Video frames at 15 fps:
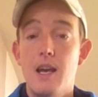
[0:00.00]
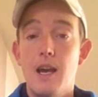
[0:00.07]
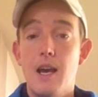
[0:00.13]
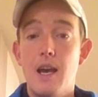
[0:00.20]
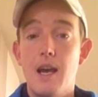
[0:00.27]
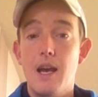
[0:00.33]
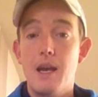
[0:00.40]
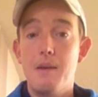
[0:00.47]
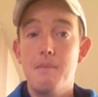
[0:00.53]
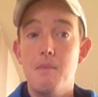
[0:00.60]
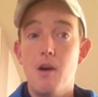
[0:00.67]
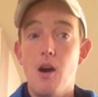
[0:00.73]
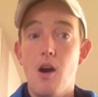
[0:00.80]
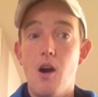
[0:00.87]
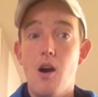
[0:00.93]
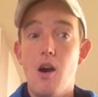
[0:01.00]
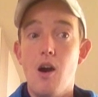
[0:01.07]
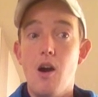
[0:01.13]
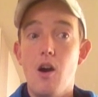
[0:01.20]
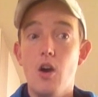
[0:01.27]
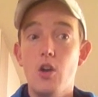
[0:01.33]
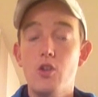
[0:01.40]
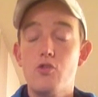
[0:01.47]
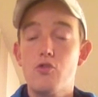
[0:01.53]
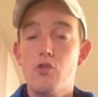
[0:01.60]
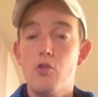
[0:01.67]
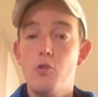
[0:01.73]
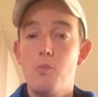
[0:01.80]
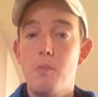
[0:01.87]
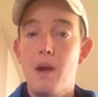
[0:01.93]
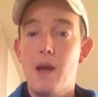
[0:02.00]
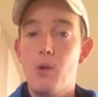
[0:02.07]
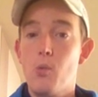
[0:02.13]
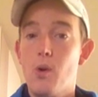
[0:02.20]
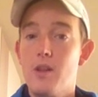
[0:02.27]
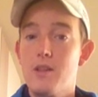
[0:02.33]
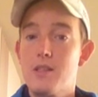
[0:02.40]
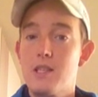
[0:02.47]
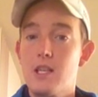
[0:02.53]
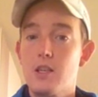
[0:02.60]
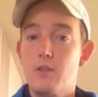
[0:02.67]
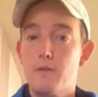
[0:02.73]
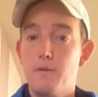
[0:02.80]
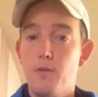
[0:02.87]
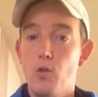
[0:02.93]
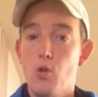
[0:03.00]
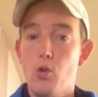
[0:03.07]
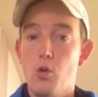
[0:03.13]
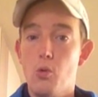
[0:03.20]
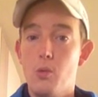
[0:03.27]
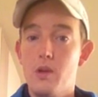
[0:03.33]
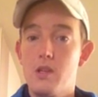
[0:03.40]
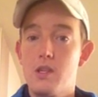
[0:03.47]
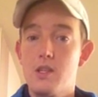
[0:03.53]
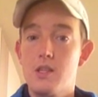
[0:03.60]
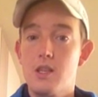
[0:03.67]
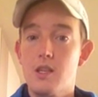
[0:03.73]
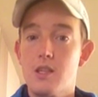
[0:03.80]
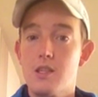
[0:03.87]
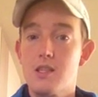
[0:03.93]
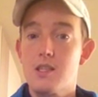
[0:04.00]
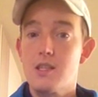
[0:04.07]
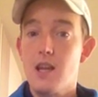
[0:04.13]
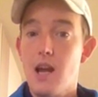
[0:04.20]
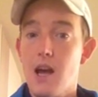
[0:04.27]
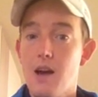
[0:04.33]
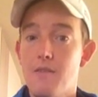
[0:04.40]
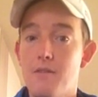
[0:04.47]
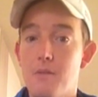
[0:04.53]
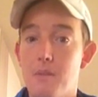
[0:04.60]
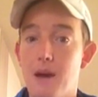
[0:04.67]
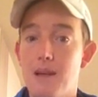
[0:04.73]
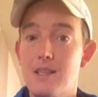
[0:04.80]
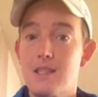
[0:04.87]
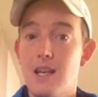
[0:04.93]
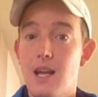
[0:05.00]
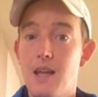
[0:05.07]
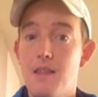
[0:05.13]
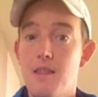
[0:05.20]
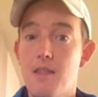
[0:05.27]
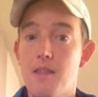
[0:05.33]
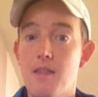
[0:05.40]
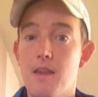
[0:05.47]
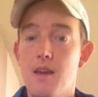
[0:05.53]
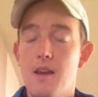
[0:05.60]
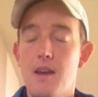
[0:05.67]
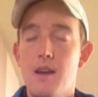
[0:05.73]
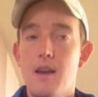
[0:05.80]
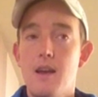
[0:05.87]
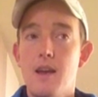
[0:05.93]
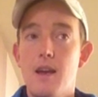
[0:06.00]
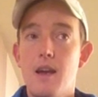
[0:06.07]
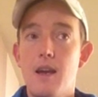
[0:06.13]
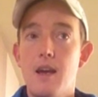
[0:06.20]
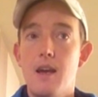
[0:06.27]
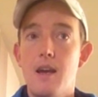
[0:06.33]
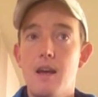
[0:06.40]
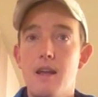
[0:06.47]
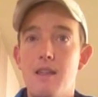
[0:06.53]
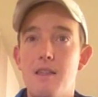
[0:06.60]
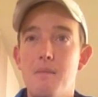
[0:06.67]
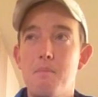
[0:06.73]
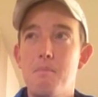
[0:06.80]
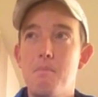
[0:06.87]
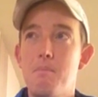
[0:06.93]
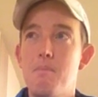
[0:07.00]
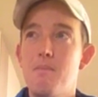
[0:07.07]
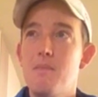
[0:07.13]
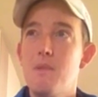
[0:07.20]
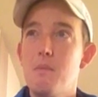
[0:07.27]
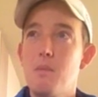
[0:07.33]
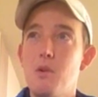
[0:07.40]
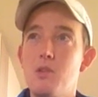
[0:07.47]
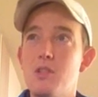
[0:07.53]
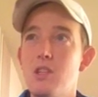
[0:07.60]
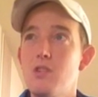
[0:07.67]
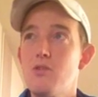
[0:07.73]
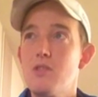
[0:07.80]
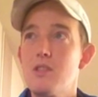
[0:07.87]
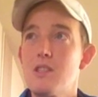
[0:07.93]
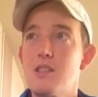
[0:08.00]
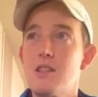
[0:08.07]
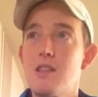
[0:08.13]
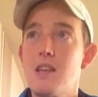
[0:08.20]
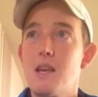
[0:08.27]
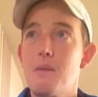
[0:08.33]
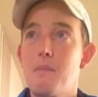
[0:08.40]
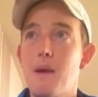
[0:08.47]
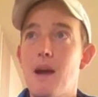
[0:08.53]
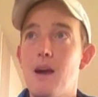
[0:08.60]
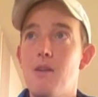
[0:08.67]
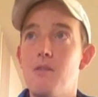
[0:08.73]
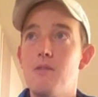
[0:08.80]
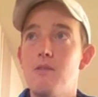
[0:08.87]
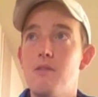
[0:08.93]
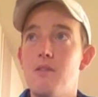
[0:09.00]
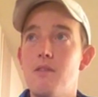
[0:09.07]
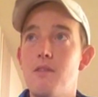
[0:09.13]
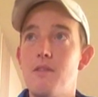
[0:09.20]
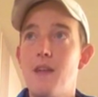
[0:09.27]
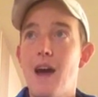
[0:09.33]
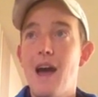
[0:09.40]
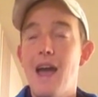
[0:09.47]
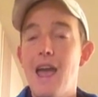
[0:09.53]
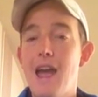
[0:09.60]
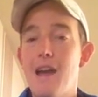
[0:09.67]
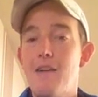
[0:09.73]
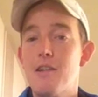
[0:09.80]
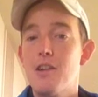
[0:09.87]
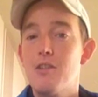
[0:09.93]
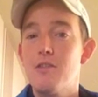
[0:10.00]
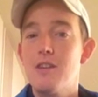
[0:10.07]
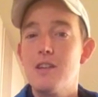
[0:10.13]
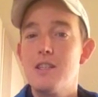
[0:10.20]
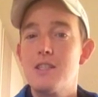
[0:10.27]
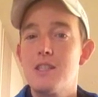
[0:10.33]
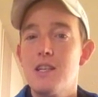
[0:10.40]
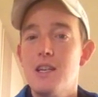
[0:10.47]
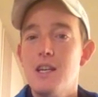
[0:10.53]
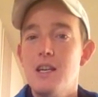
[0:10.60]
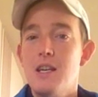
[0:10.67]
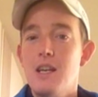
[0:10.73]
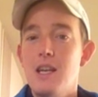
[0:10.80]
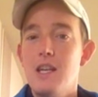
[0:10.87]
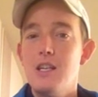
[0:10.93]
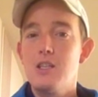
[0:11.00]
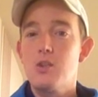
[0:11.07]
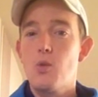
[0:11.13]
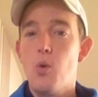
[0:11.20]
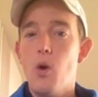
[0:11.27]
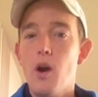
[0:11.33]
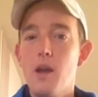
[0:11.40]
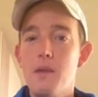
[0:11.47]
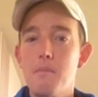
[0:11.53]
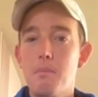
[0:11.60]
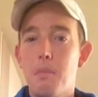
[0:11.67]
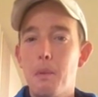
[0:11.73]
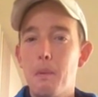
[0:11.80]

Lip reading: I drew peg 164, which is at the start of the match length. The most interesting thing about that area is it's quite